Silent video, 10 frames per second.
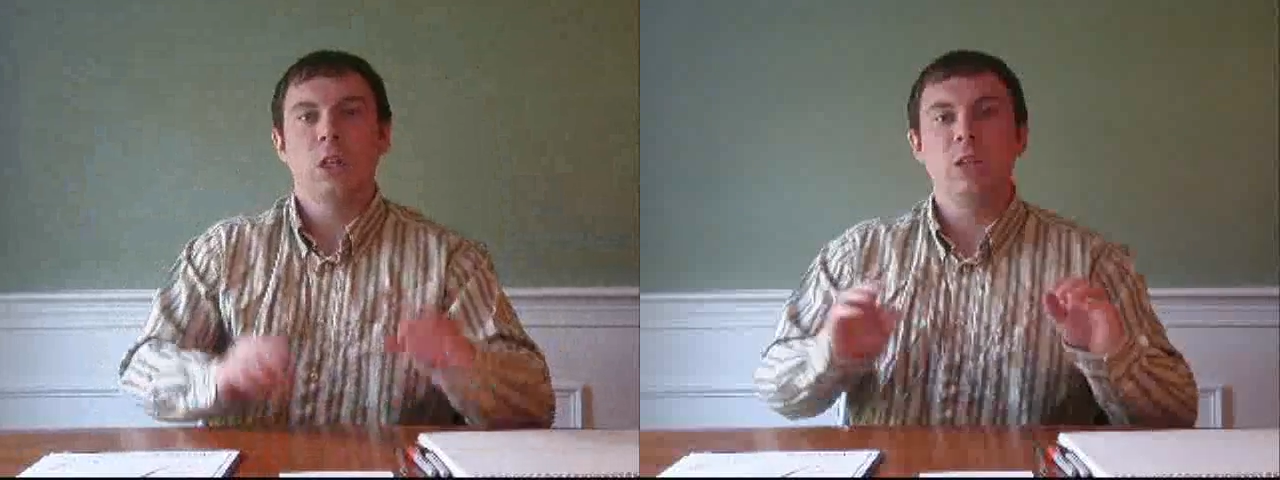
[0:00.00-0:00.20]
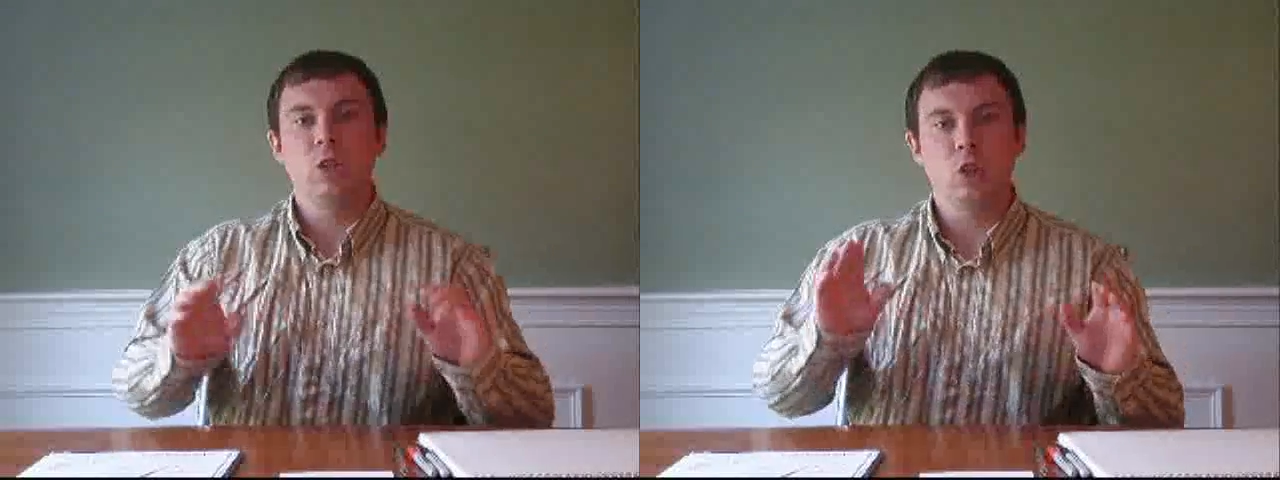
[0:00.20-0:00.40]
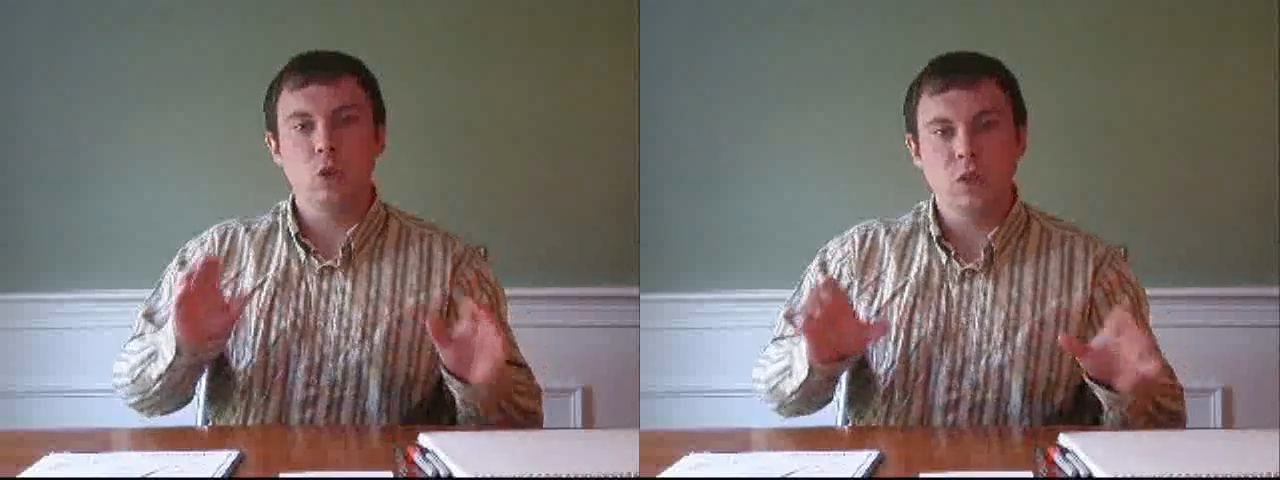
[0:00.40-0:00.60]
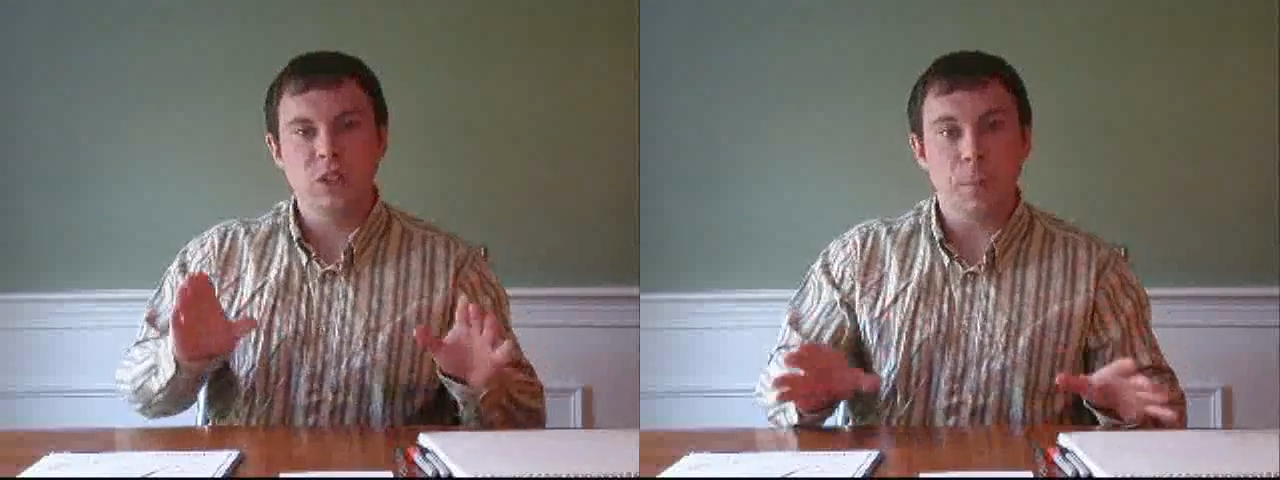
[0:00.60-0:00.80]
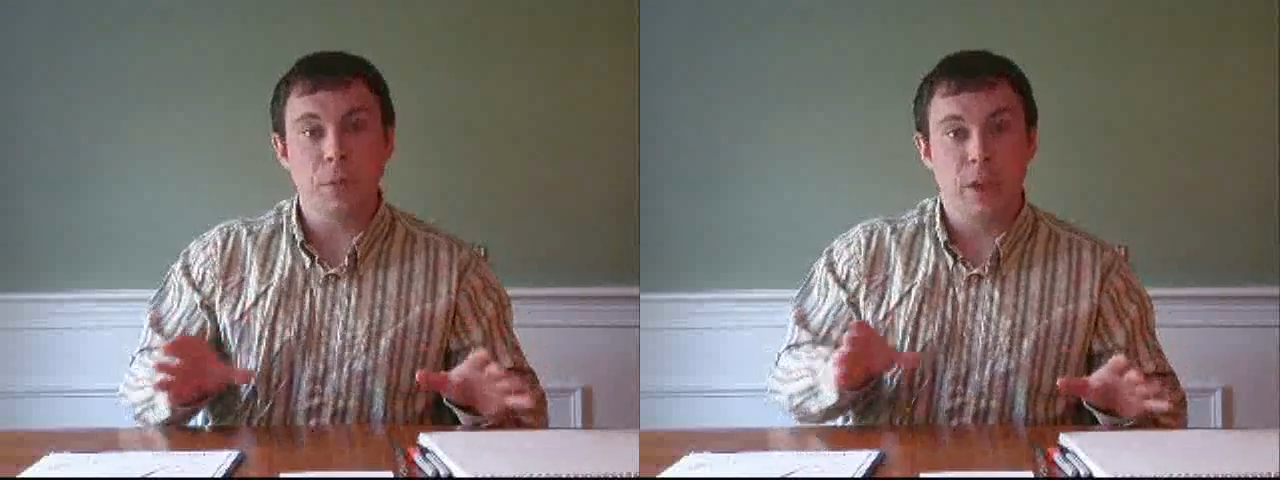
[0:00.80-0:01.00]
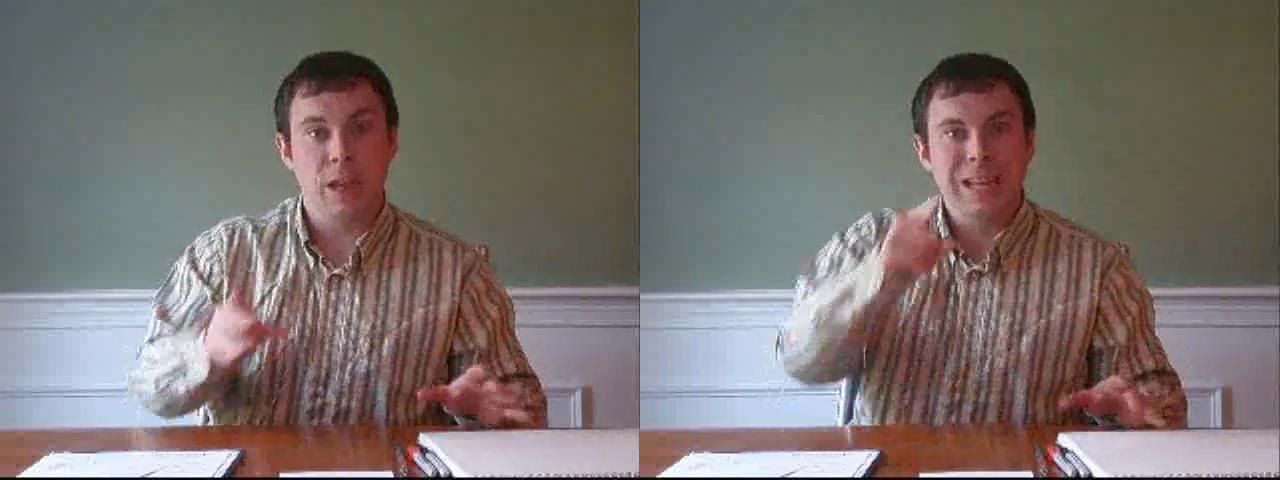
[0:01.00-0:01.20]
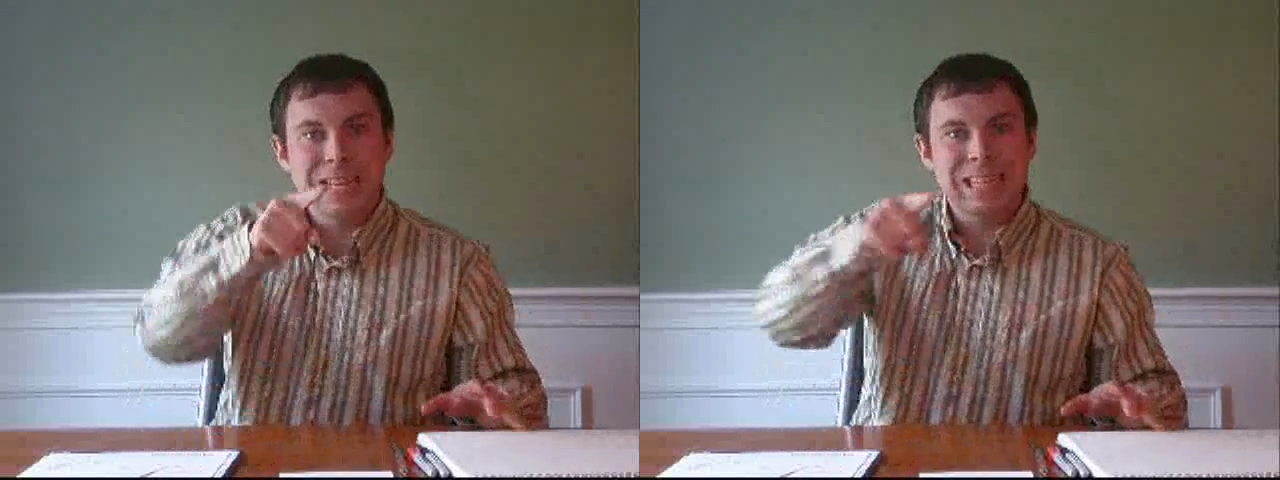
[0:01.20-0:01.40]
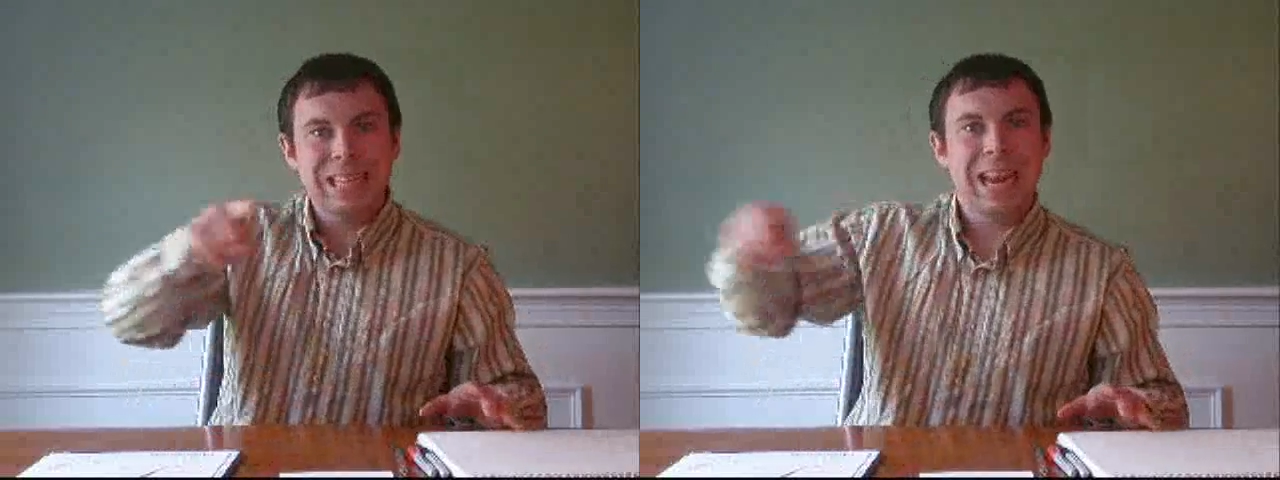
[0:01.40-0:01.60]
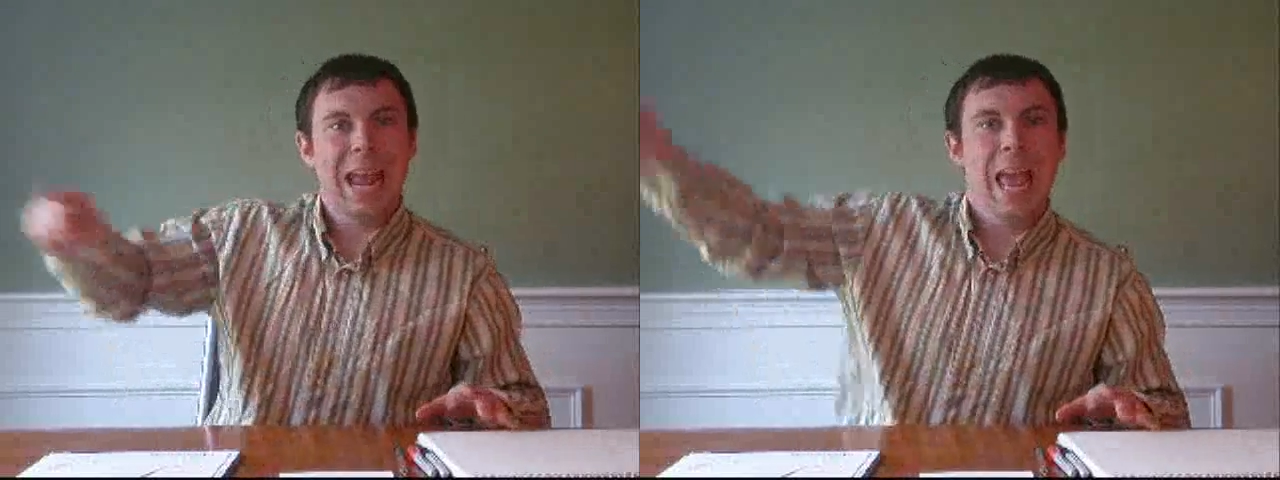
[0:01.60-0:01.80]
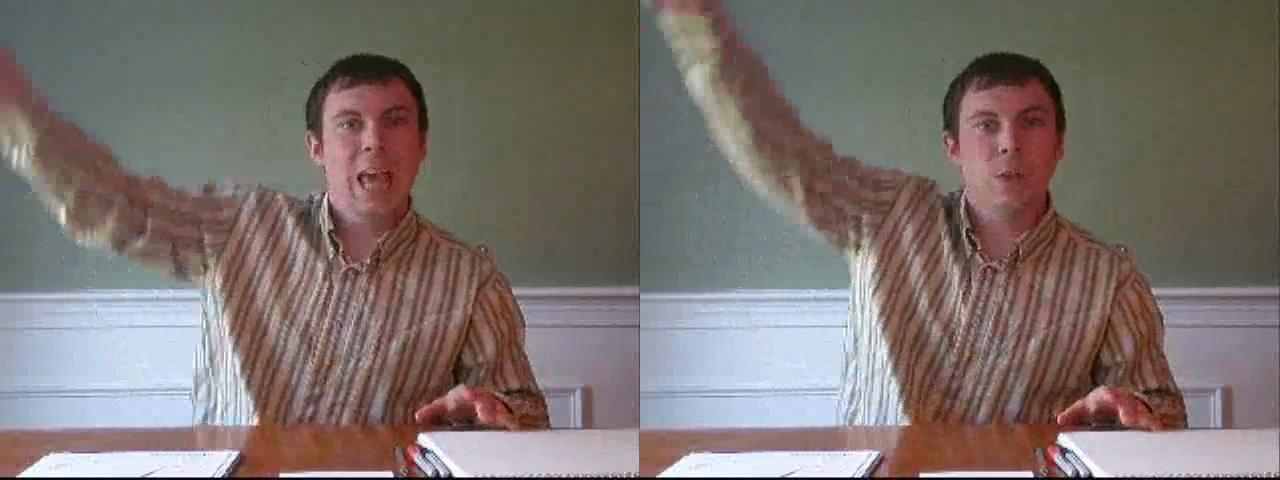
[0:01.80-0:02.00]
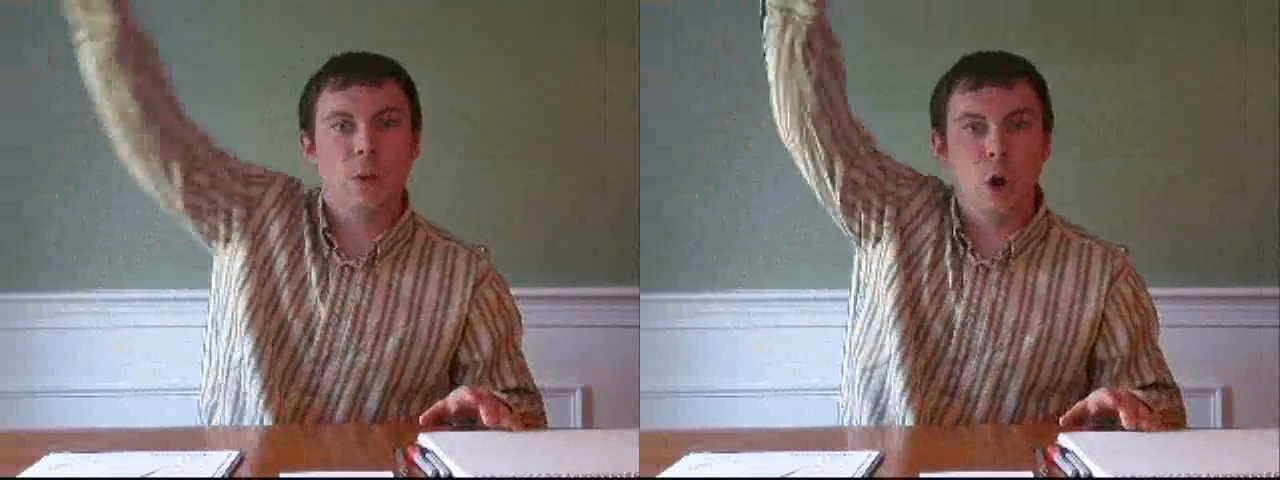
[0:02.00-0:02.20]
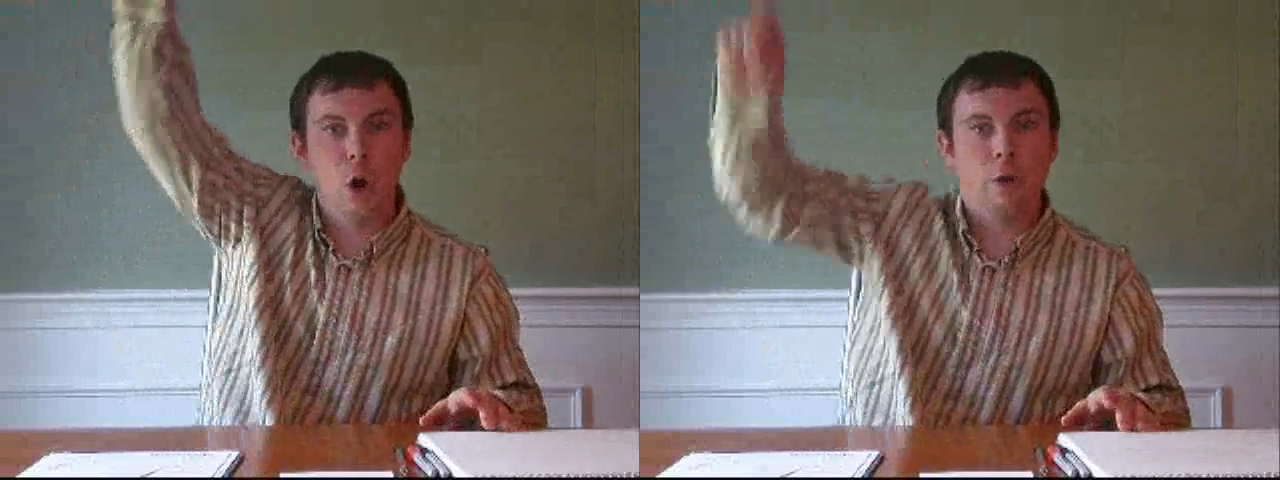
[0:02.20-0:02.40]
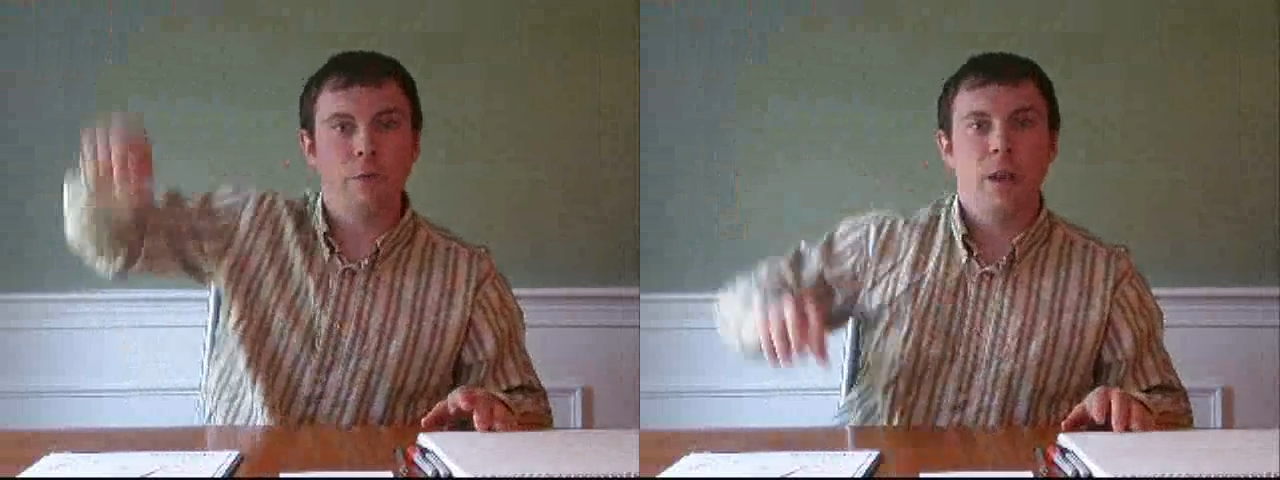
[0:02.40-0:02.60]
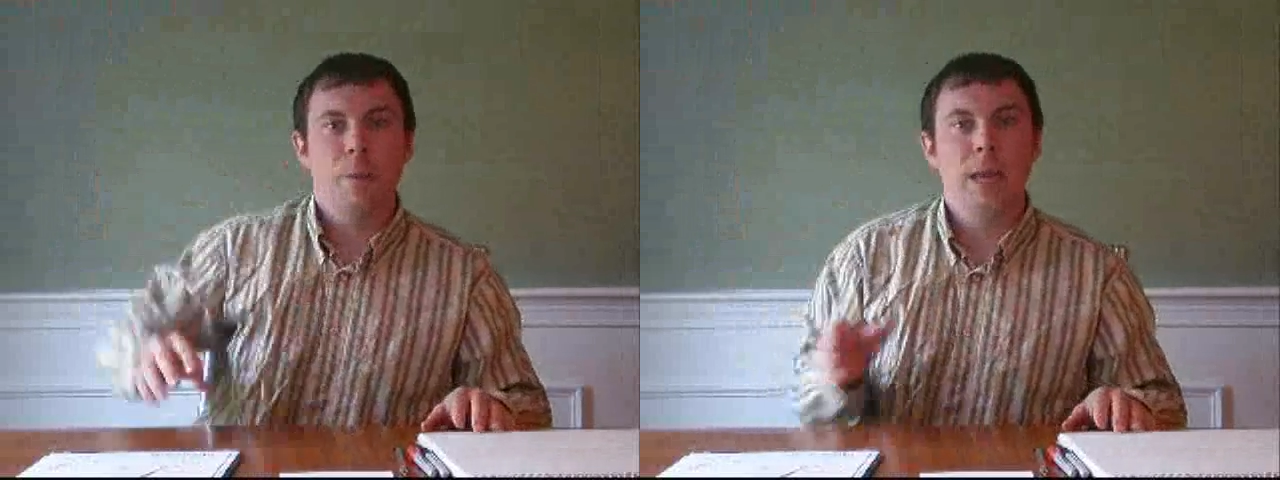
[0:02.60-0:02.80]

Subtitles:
You need to do something to get ahead of the curve.